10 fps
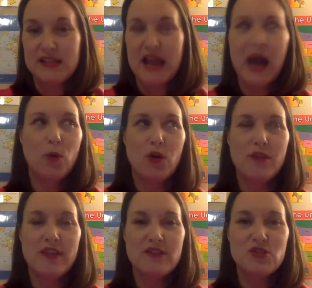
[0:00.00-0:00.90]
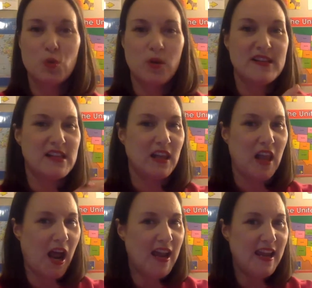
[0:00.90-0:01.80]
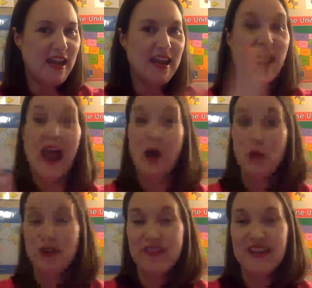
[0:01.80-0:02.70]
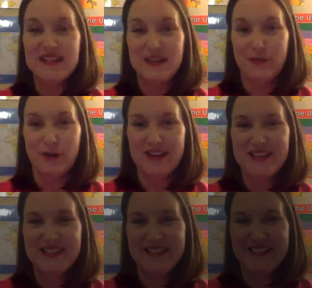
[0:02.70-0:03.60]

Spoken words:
How are the stories alike and how are they different?